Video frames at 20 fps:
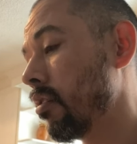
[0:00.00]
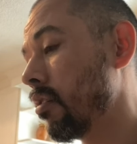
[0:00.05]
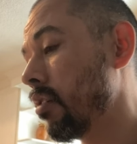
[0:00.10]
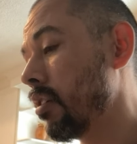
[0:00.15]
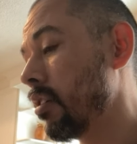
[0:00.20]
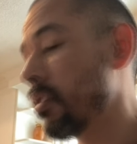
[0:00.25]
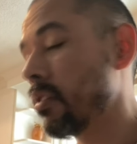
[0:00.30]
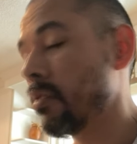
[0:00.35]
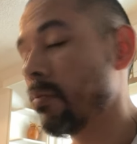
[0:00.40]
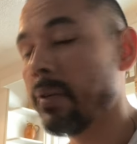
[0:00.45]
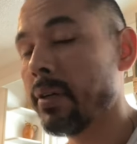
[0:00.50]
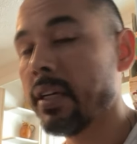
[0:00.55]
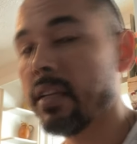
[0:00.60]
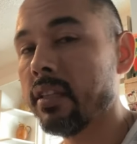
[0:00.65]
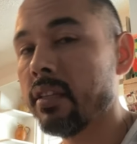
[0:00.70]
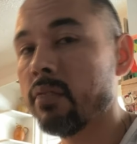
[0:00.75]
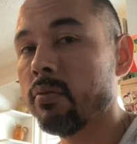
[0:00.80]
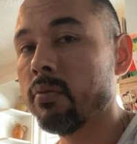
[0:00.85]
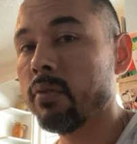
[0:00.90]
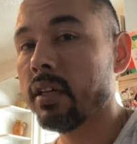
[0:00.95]
in Japan,
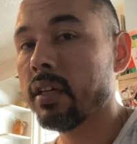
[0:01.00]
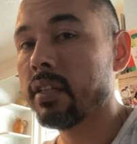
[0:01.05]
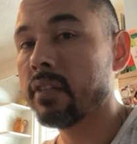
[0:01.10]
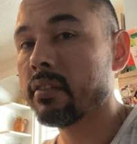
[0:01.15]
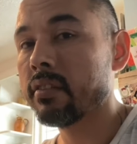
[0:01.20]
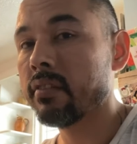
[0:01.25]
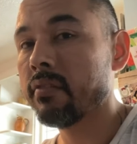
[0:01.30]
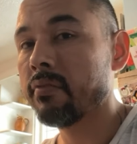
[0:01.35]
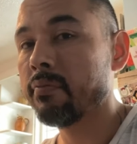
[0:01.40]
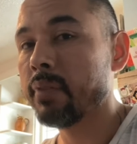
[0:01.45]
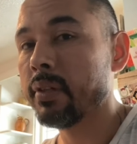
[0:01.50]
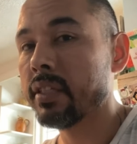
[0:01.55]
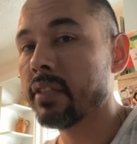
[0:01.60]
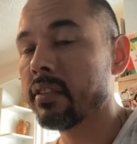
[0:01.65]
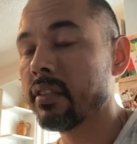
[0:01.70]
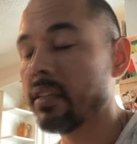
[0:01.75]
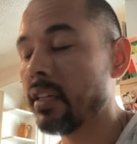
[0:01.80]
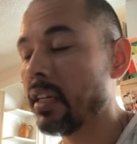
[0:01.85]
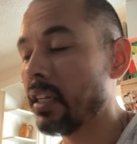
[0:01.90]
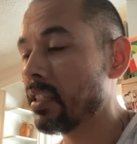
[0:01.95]
they do a lot of stuff
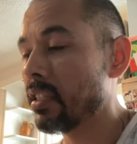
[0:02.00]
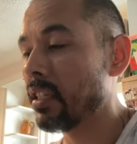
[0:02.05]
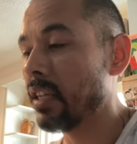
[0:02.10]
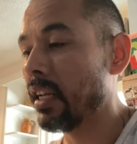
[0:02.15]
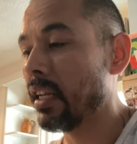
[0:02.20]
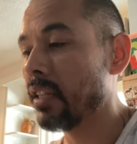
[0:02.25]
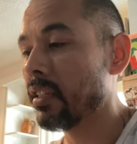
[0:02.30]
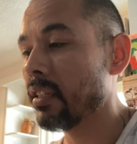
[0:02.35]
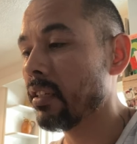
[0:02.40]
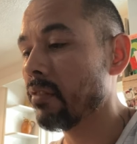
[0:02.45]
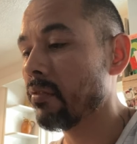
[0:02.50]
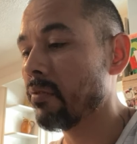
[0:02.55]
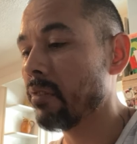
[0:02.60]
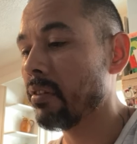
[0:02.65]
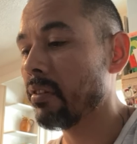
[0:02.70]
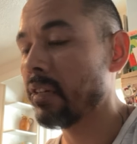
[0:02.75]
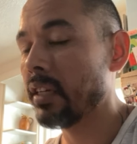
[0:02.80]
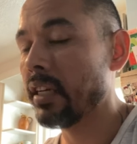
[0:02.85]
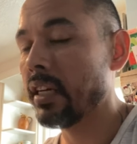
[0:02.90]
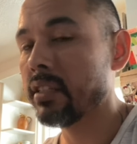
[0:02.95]
based on nationality. They're
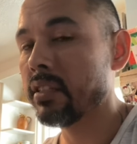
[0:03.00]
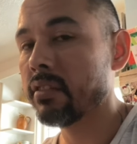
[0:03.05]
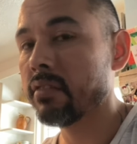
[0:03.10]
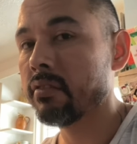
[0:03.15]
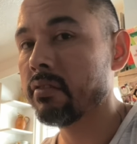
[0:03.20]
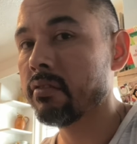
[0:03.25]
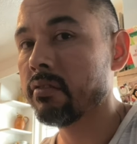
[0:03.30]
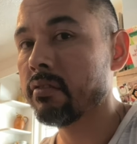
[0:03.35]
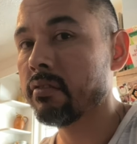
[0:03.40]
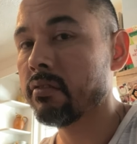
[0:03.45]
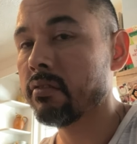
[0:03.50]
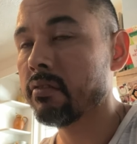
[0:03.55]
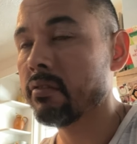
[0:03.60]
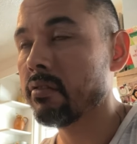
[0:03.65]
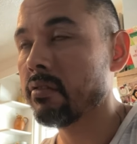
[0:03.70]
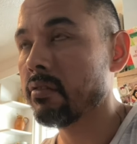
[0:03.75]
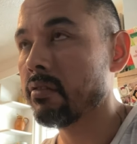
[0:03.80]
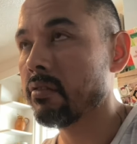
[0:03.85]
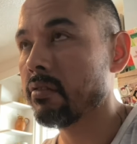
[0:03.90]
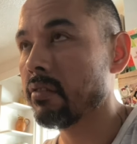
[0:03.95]
very national,
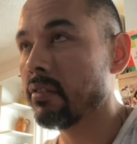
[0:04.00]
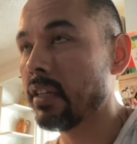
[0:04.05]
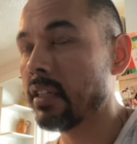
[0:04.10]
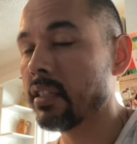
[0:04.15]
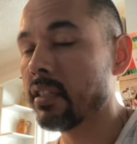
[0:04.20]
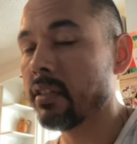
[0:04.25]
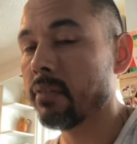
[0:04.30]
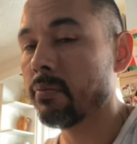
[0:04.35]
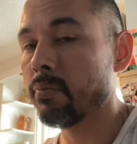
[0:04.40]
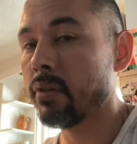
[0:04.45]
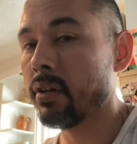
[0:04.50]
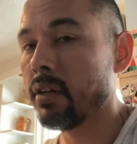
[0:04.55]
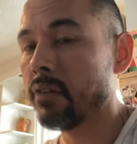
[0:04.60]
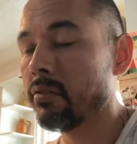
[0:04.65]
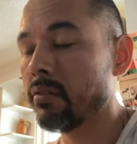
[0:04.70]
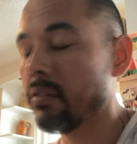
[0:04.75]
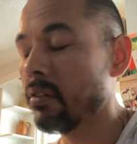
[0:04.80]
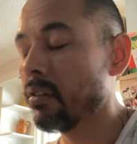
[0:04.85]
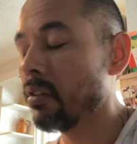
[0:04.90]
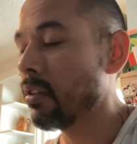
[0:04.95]
nationally
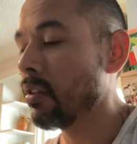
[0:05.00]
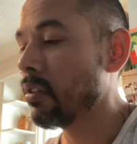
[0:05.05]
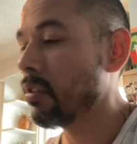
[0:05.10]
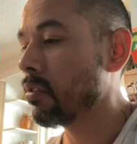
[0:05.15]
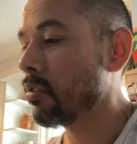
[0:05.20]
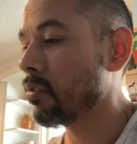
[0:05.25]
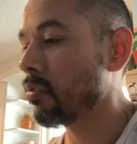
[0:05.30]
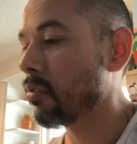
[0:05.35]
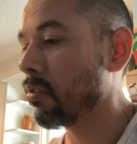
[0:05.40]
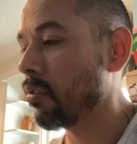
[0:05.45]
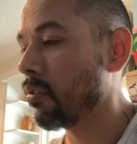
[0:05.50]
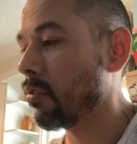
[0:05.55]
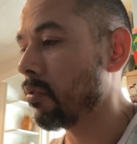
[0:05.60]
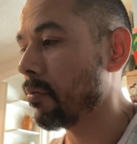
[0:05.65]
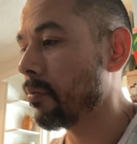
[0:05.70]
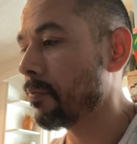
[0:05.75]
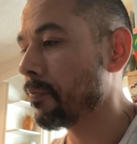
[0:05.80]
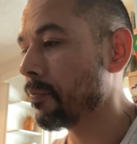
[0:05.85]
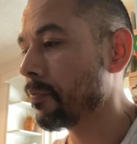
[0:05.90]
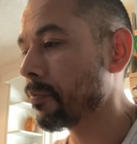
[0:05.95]
proud.
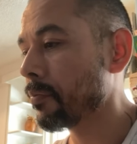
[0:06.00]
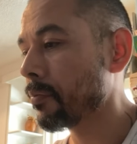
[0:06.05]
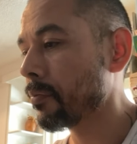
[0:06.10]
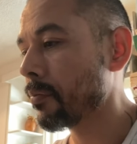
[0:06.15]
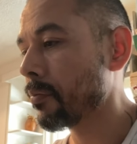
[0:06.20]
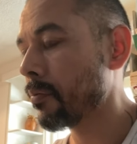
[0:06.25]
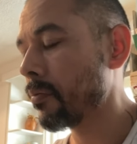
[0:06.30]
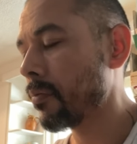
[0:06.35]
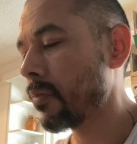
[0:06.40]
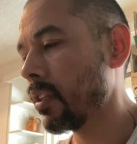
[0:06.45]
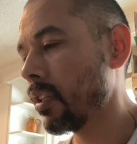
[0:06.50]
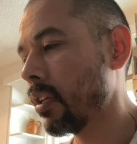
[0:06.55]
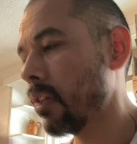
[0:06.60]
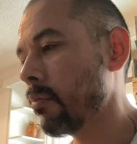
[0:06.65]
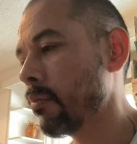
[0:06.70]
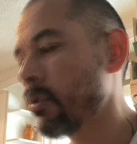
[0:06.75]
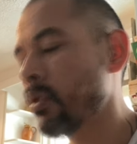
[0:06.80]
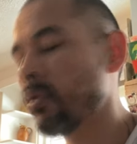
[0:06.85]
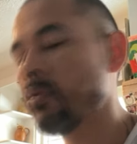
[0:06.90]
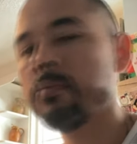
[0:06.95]
So
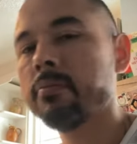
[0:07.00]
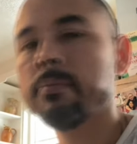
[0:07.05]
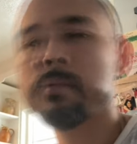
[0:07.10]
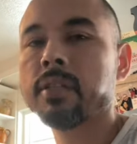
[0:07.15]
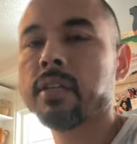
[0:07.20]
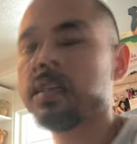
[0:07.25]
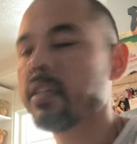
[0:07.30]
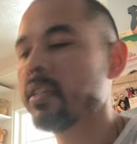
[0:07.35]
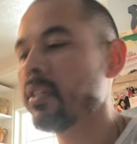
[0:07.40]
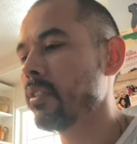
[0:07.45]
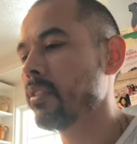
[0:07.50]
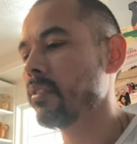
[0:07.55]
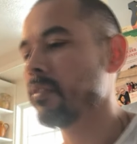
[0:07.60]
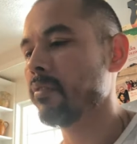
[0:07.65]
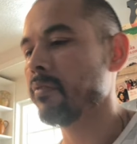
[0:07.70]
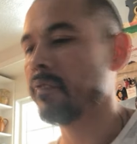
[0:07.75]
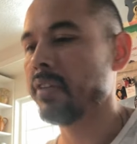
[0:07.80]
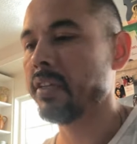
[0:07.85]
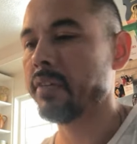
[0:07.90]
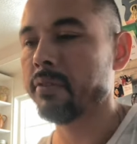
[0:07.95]
I'm assuming Taka is
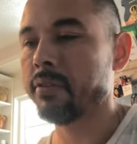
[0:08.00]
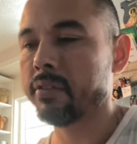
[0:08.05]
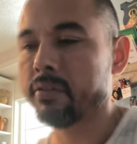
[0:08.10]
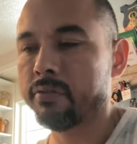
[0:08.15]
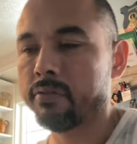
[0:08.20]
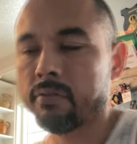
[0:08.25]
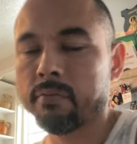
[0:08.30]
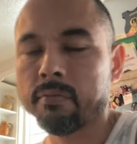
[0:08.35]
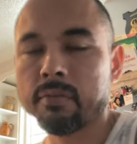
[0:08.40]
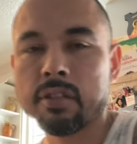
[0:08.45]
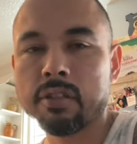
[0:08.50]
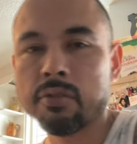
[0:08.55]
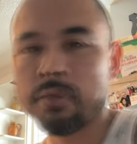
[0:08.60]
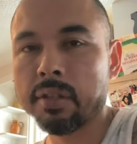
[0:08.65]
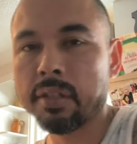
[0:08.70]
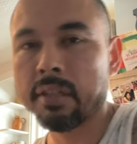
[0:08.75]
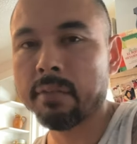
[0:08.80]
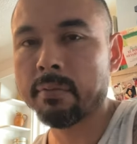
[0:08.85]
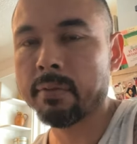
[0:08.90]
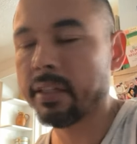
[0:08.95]
the favorite. So I'm going to
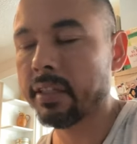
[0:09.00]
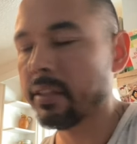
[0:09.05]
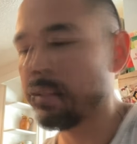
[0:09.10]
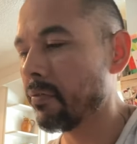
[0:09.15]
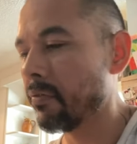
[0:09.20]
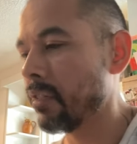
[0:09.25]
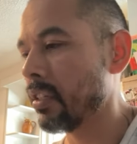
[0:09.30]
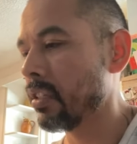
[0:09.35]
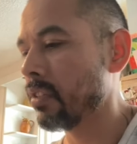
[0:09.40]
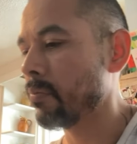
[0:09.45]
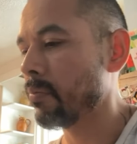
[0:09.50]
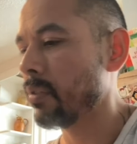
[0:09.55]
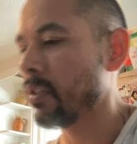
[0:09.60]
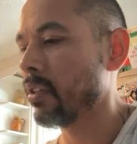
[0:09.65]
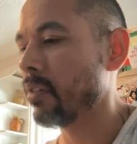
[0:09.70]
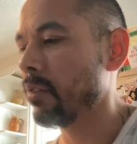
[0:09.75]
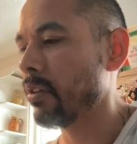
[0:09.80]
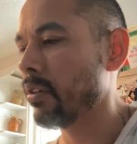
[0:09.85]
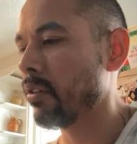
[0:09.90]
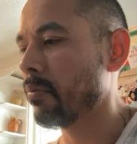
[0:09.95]
treat him like the face. But
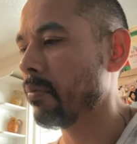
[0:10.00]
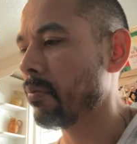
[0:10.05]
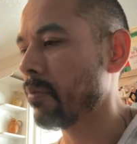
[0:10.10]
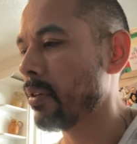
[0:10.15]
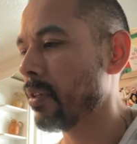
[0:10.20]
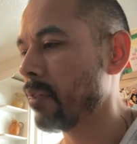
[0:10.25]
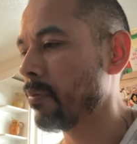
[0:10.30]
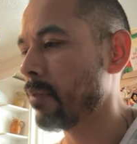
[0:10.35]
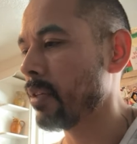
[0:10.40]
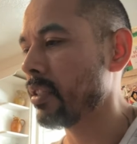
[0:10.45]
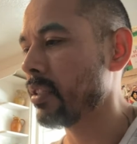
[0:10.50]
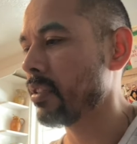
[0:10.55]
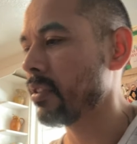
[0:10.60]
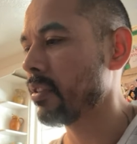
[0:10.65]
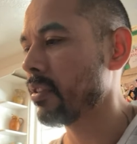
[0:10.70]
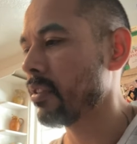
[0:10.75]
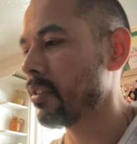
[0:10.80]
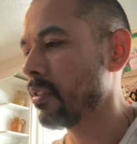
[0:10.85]
here we go. I'm going to play the match.